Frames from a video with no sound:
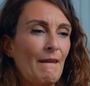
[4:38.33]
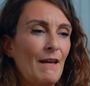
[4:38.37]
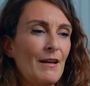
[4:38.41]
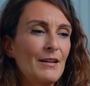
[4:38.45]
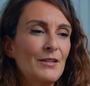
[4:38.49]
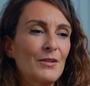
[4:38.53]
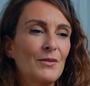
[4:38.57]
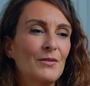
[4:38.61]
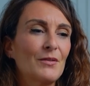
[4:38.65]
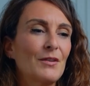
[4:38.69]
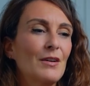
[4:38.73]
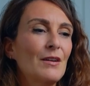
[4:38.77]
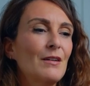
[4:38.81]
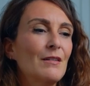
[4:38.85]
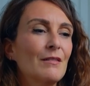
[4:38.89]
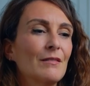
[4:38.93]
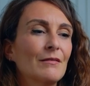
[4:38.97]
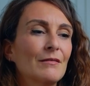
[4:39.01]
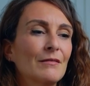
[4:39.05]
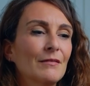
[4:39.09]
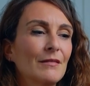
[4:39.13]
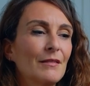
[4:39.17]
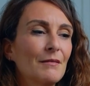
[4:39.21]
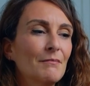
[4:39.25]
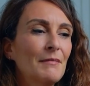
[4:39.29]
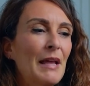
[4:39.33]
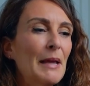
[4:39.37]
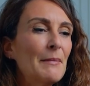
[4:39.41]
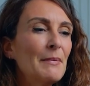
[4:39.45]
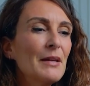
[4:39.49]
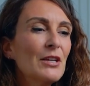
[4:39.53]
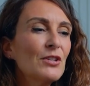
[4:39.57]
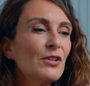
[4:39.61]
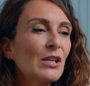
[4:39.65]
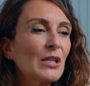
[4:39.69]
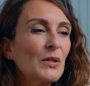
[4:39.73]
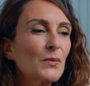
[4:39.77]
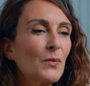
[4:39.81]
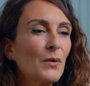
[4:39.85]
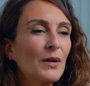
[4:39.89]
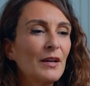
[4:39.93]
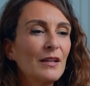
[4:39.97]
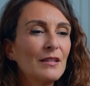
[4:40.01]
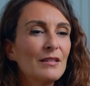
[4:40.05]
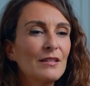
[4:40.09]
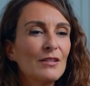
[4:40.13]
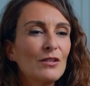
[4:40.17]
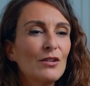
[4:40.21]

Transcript: I don't know. Maybe he just wanted